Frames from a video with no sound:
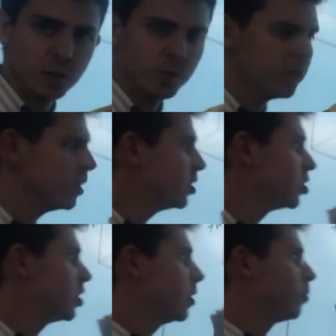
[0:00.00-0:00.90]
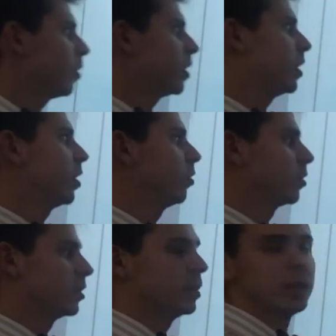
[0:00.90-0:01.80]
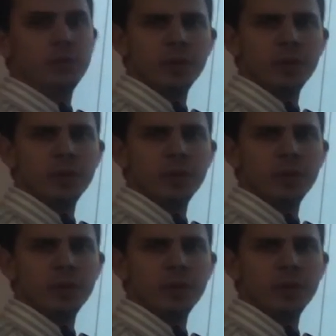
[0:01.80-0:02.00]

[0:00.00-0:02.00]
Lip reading: So this shape right here looks a little